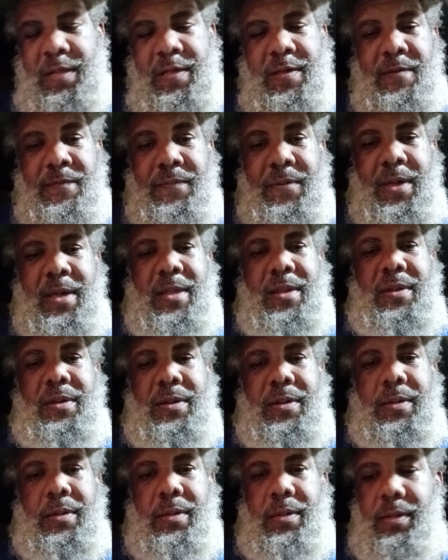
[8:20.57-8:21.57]
any event,
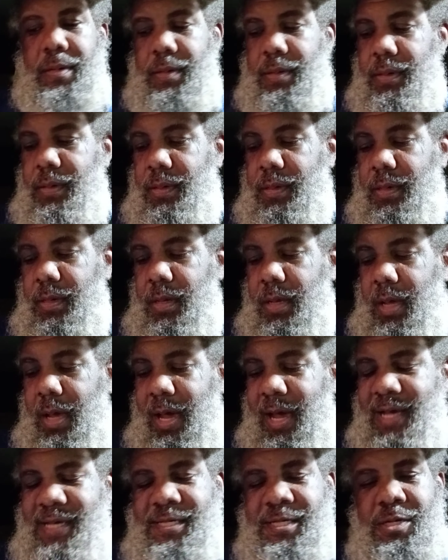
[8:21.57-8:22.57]

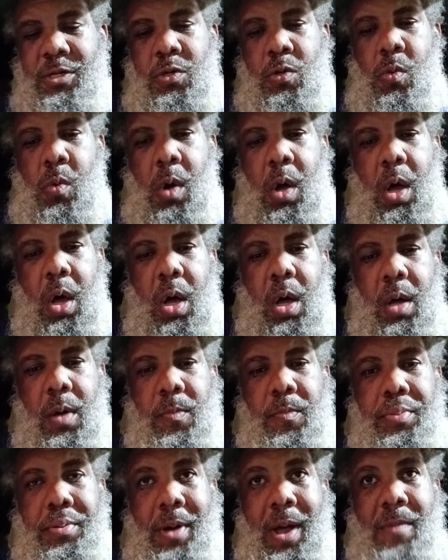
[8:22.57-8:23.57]
I see you all
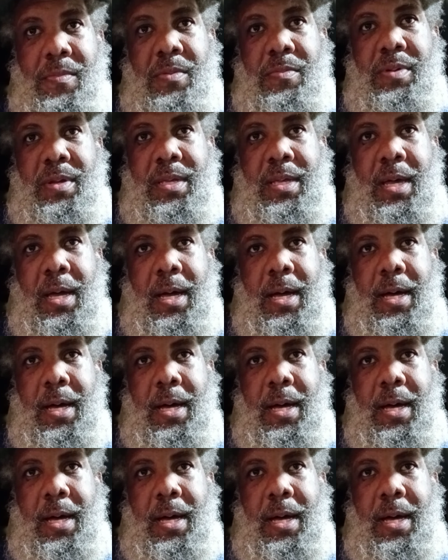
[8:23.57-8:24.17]
probably